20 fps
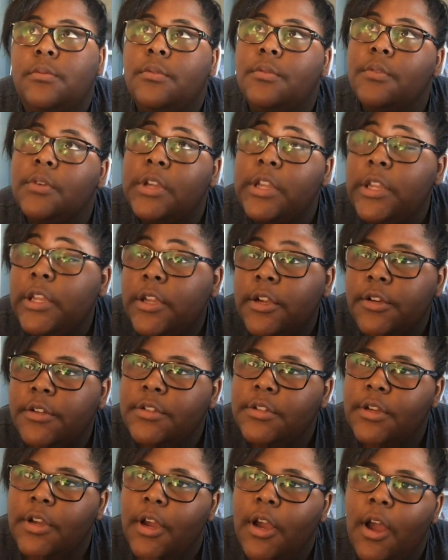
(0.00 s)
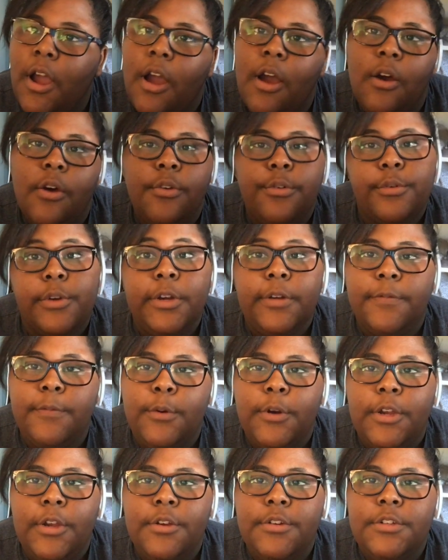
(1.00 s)
3 or
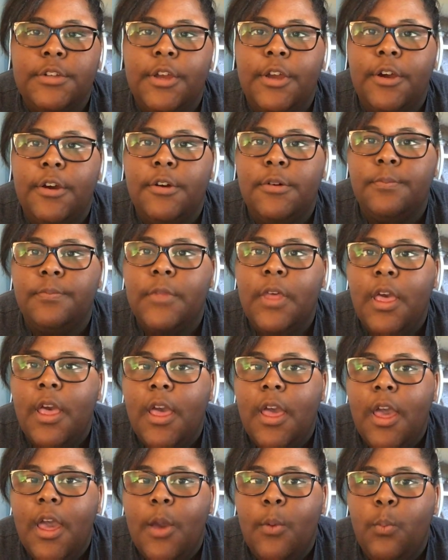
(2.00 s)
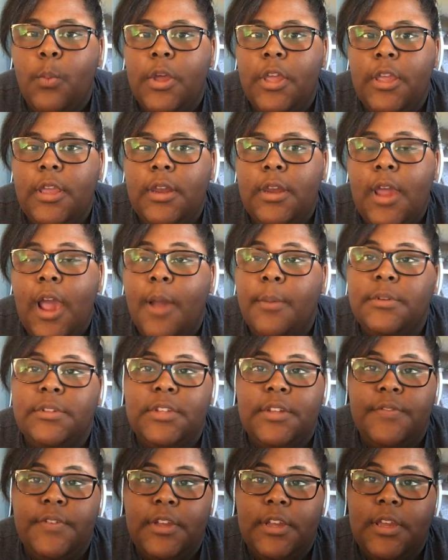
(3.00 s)
4 years ago, when I was
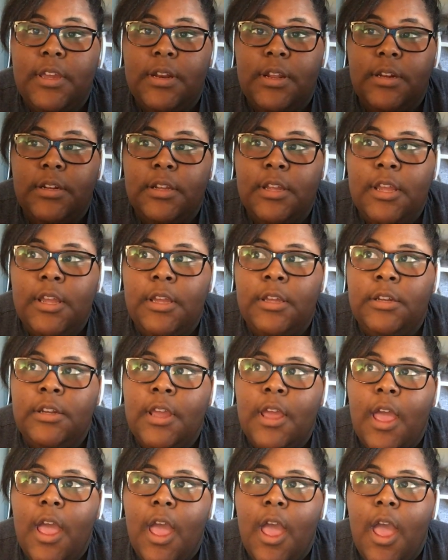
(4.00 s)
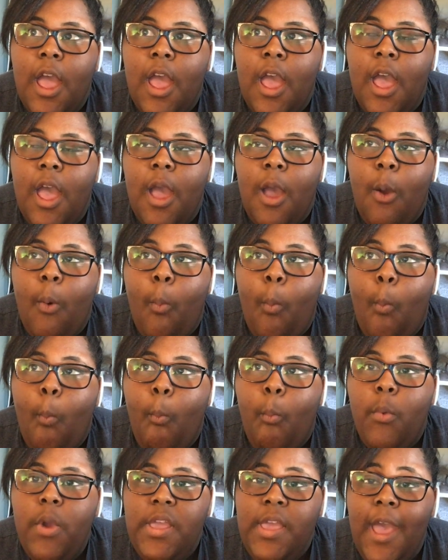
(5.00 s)
living in Connecticut.
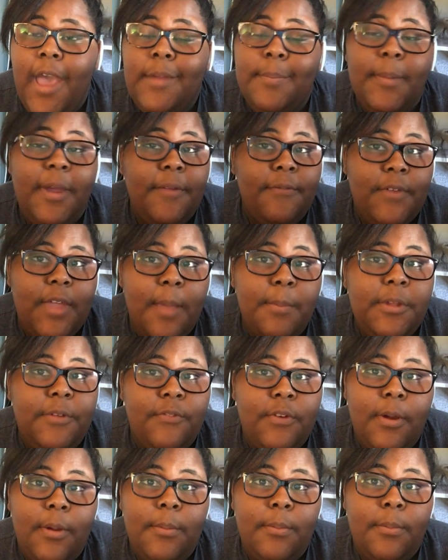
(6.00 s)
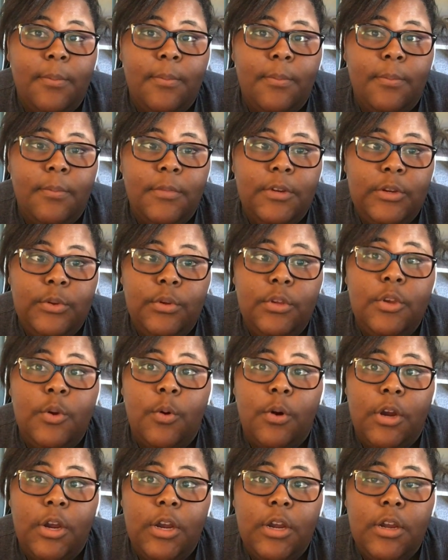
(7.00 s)
We had my family from New
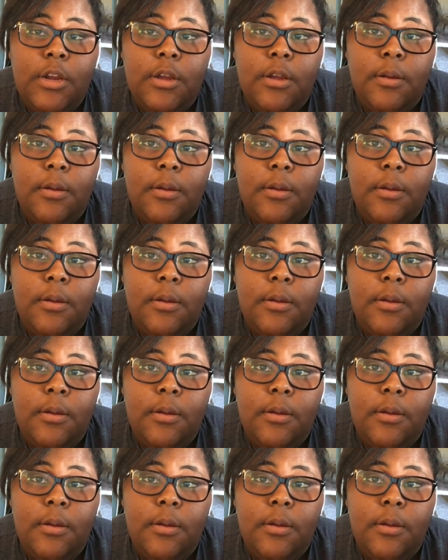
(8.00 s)
York